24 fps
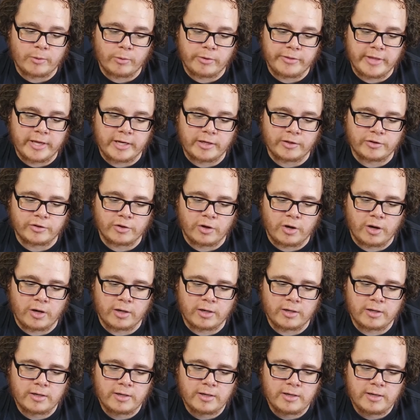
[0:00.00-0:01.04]
where they could
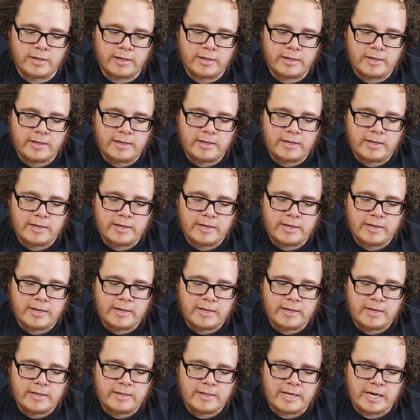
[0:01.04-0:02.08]
talk.
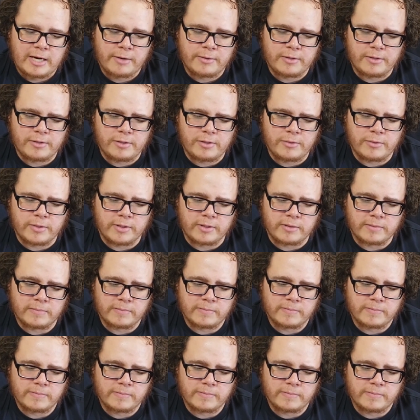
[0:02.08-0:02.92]
How are you doing?